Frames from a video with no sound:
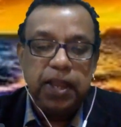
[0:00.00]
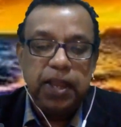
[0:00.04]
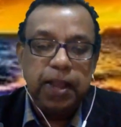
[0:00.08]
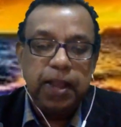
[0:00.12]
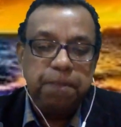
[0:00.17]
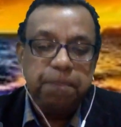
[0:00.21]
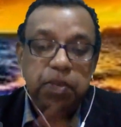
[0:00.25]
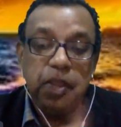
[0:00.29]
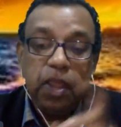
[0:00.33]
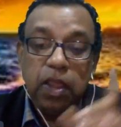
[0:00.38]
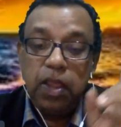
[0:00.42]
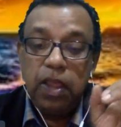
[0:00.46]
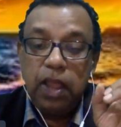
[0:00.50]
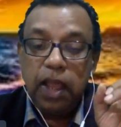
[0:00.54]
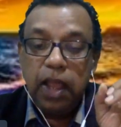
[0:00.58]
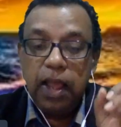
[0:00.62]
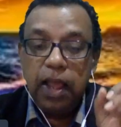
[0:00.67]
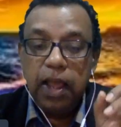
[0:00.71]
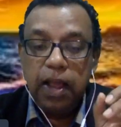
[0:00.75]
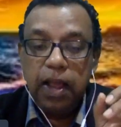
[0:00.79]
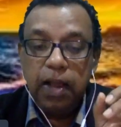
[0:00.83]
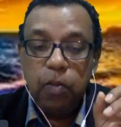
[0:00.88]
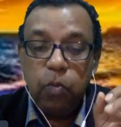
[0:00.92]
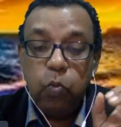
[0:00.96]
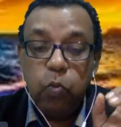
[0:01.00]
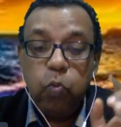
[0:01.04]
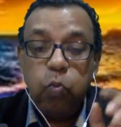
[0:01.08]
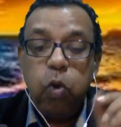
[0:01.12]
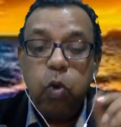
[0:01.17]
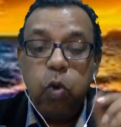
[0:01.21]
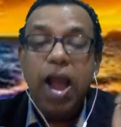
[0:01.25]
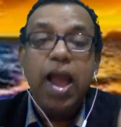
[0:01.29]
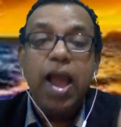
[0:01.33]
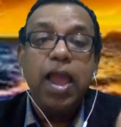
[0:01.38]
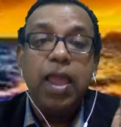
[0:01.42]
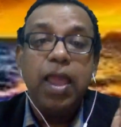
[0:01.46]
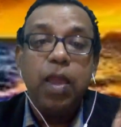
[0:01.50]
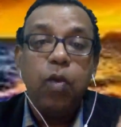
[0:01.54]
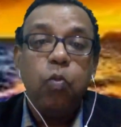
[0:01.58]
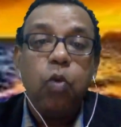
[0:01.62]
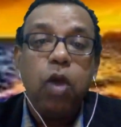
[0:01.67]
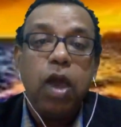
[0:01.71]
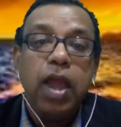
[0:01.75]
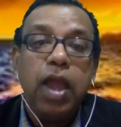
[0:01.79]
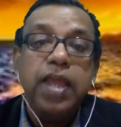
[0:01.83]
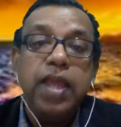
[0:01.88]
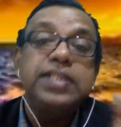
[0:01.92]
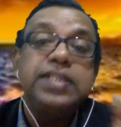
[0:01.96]
Yeah, uh, why?
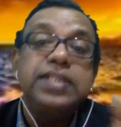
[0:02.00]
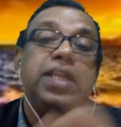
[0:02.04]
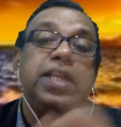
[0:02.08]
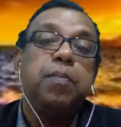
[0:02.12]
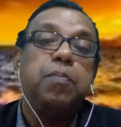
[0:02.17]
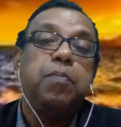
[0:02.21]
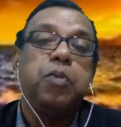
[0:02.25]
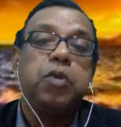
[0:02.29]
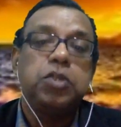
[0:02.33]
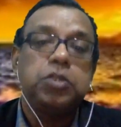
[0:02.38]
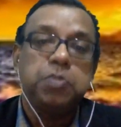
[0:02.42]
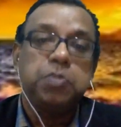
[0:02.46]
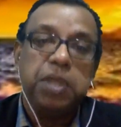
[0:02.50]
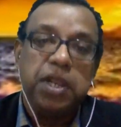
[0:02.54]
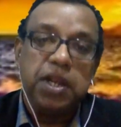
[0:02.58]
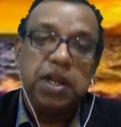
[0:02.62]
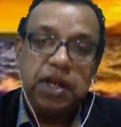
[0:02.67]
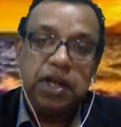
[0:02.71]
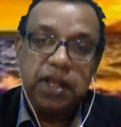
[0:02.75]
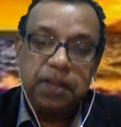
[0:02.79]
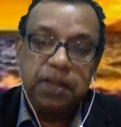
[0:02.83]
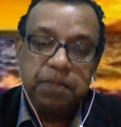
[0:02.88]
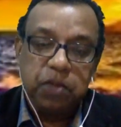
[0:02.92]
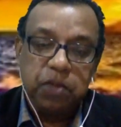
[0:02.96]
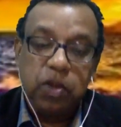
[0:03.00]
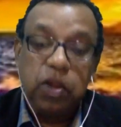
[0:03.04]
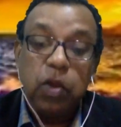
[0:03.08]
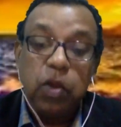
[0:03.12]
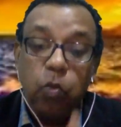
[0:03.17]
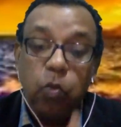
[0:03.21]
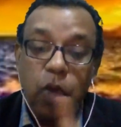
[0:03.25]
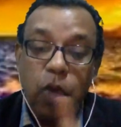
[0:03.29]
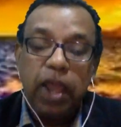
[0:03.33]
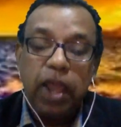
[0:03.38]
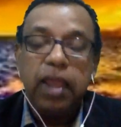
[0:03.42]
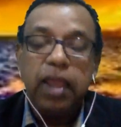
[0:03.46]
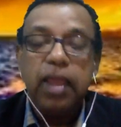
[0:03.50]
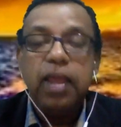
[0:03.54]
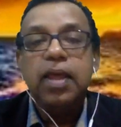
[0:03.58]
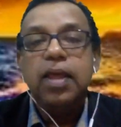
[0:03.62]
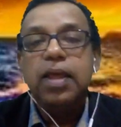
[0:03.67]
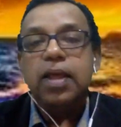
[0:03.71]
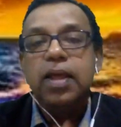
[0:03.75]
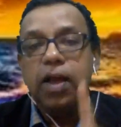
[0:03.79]
Why is it a prosperity? Okay, why?